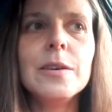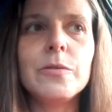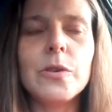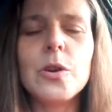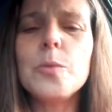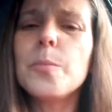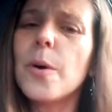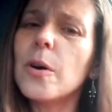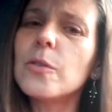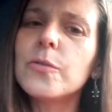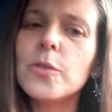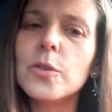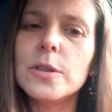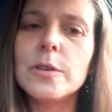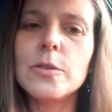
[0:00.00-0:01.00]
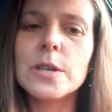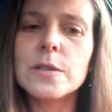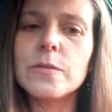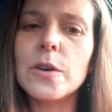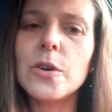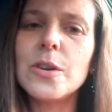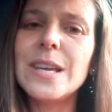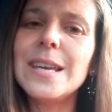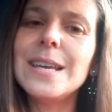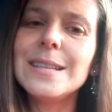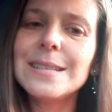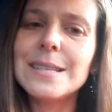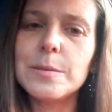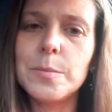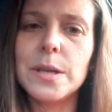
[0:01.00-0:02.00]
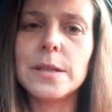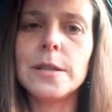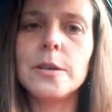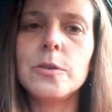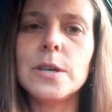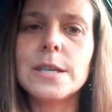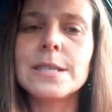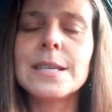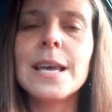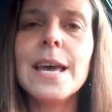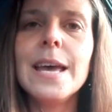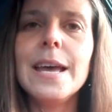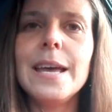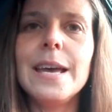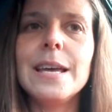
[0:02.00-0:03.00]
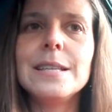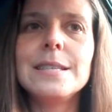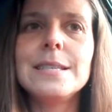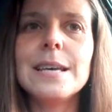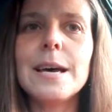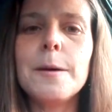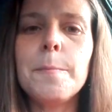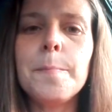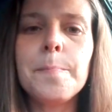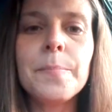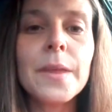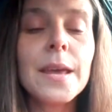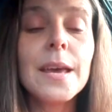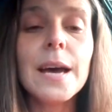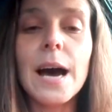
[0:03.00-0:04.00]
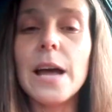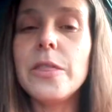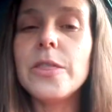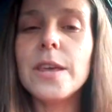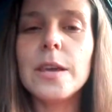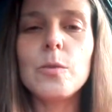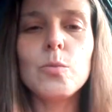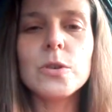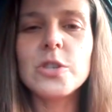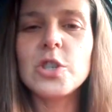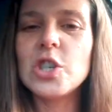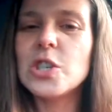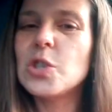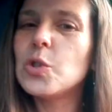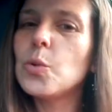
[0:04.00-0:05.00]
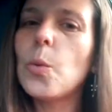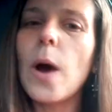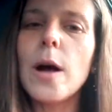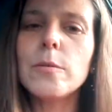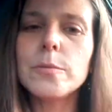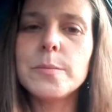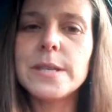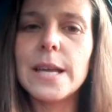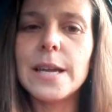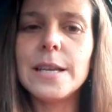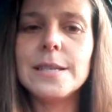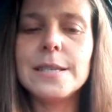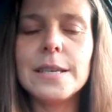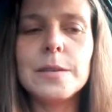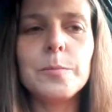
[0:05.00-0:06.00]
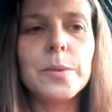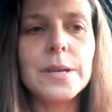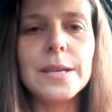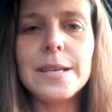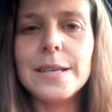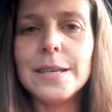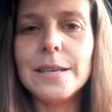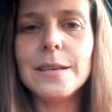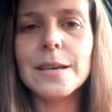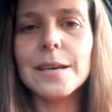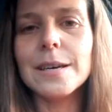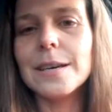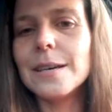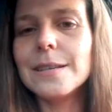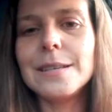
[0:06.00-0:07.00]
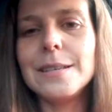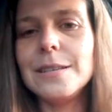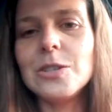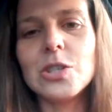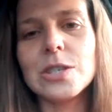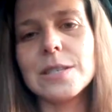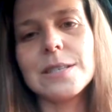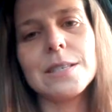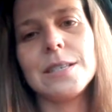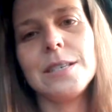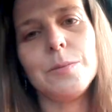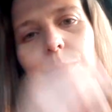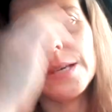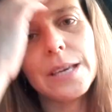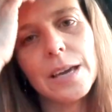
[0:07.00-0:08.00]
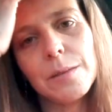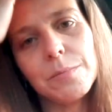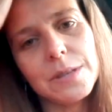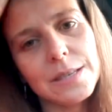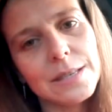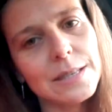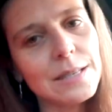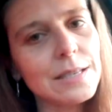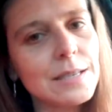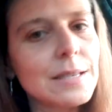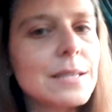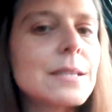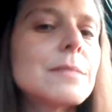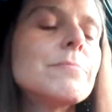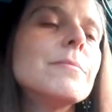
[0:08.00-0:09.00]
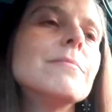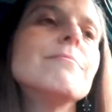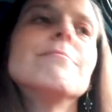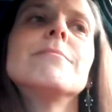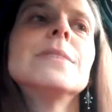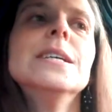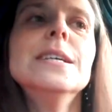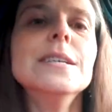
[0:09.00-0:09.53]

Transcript: very powerful lyrics very intimate lyrics and um, i think it was just two albums that he did but he he just he became this this mm,